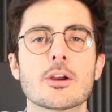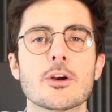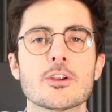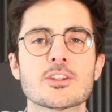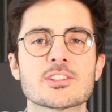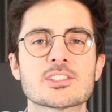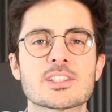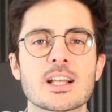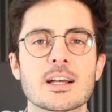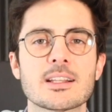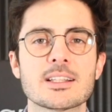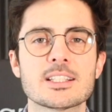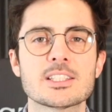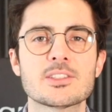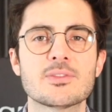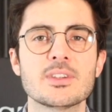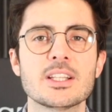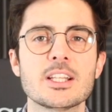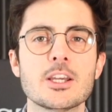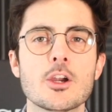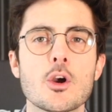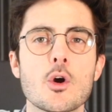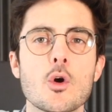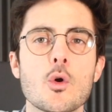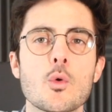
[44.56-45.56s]
going to start this
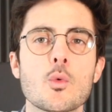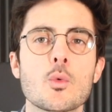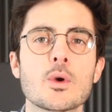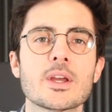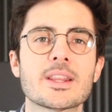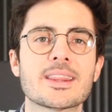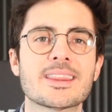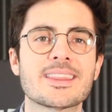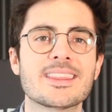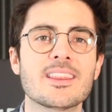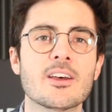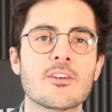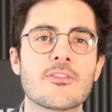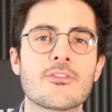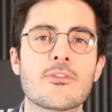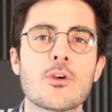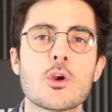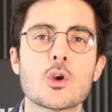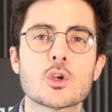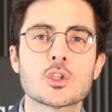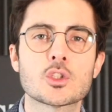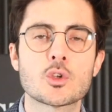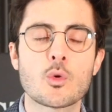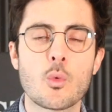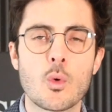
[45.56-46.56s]
video with the
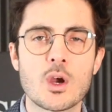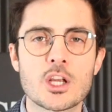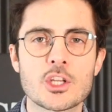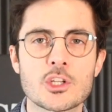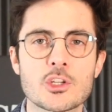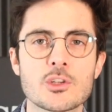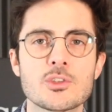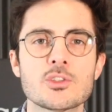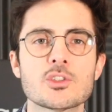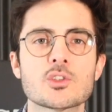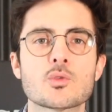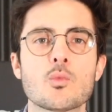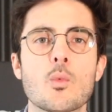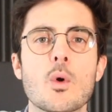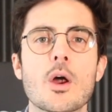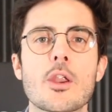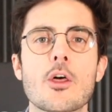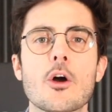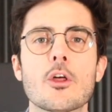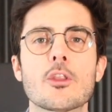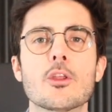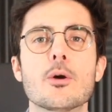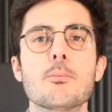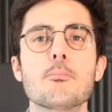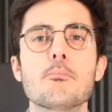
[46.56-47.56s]
first questions. What
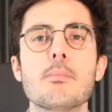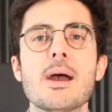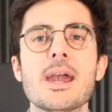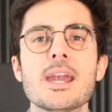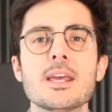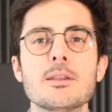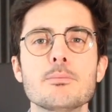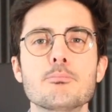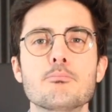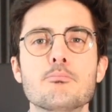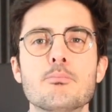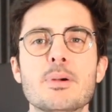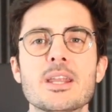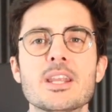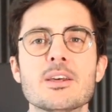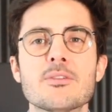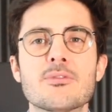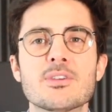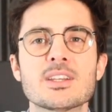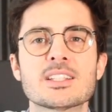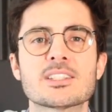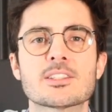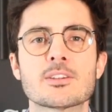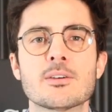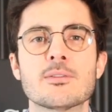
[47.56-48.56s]
are the main
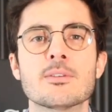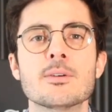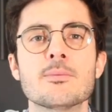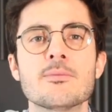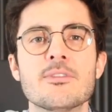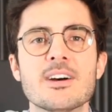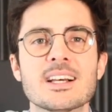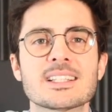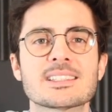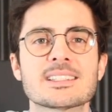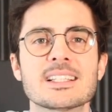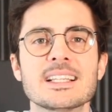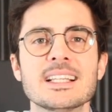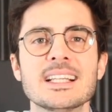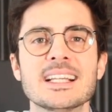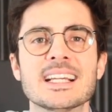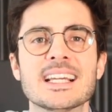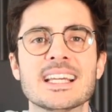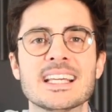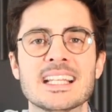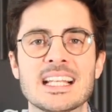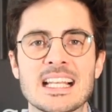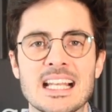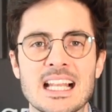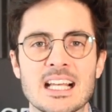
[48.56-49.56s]
benefits of investing in